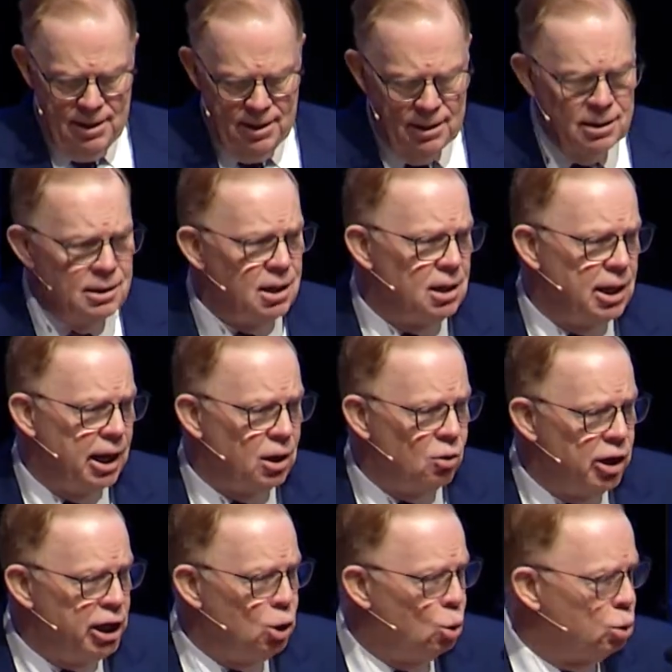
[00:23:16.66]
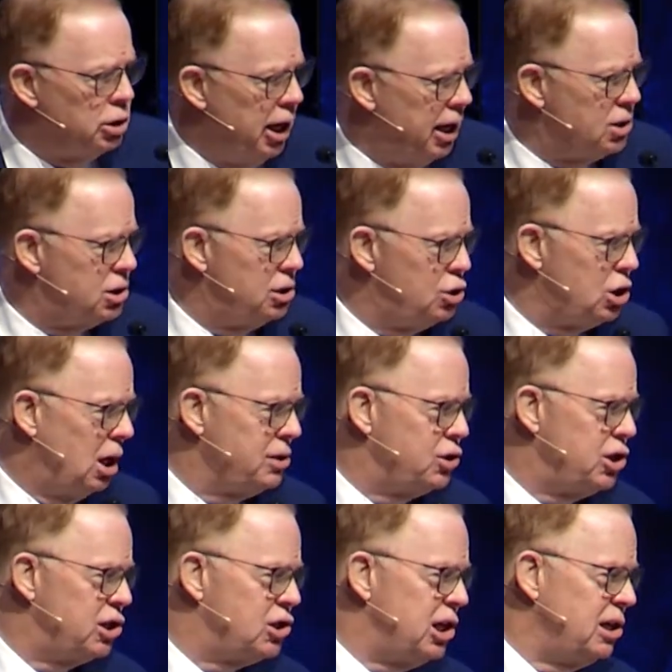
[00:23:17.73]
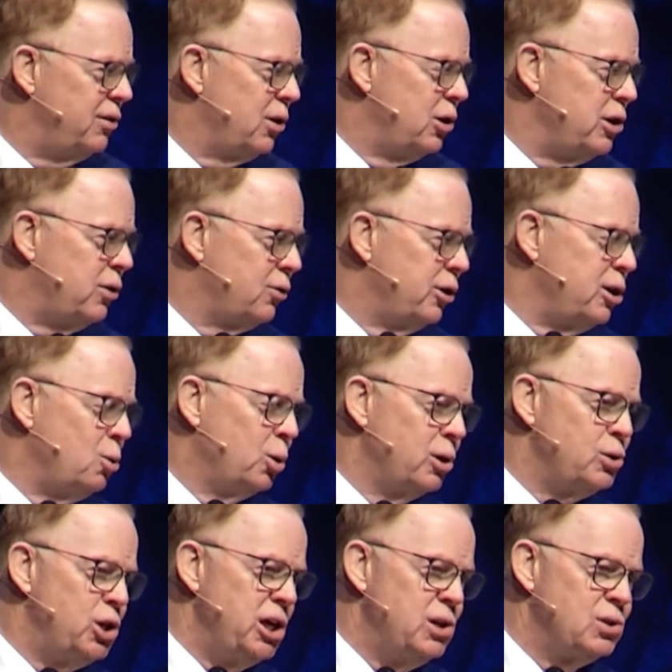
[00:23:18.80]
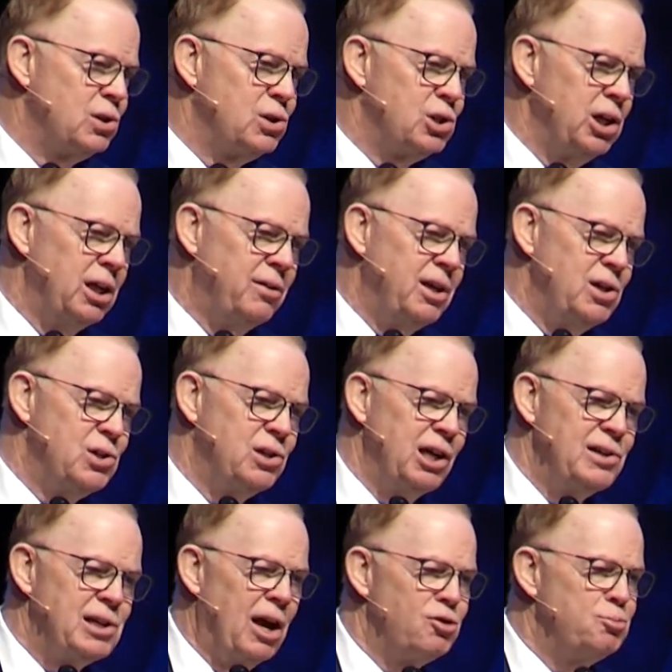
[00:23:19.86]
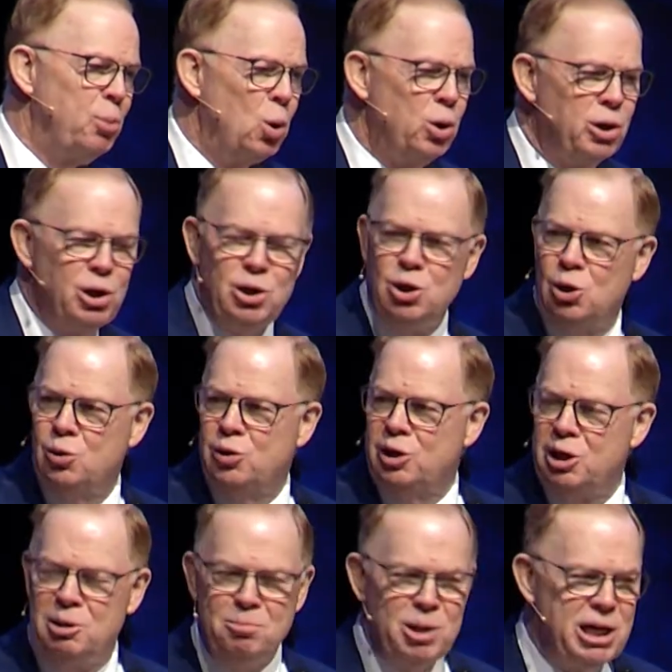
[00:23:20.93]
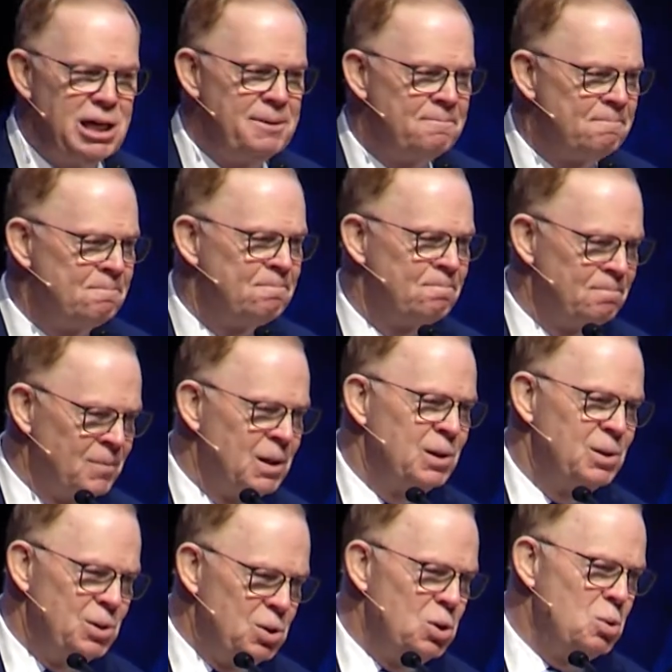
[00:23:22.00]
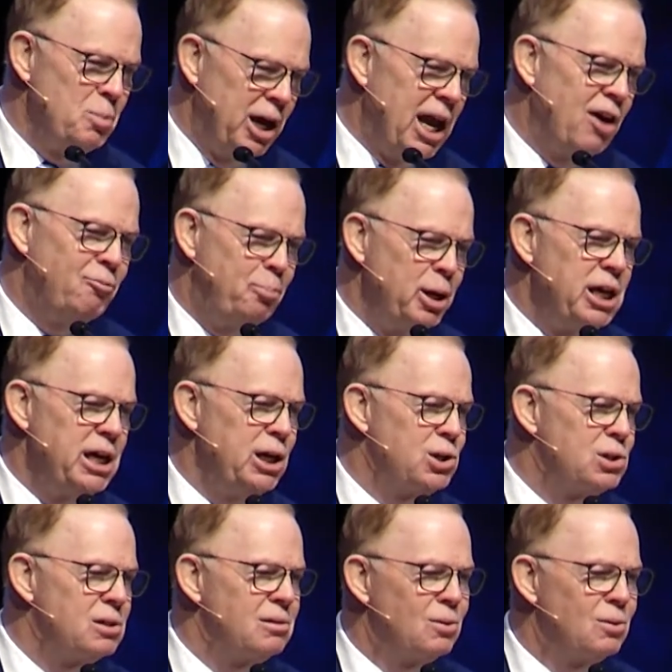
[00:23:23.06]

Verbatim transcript: And then that great old text in John 16 33, where Jesus said, These things I've spoken to you, that in me you may have peace.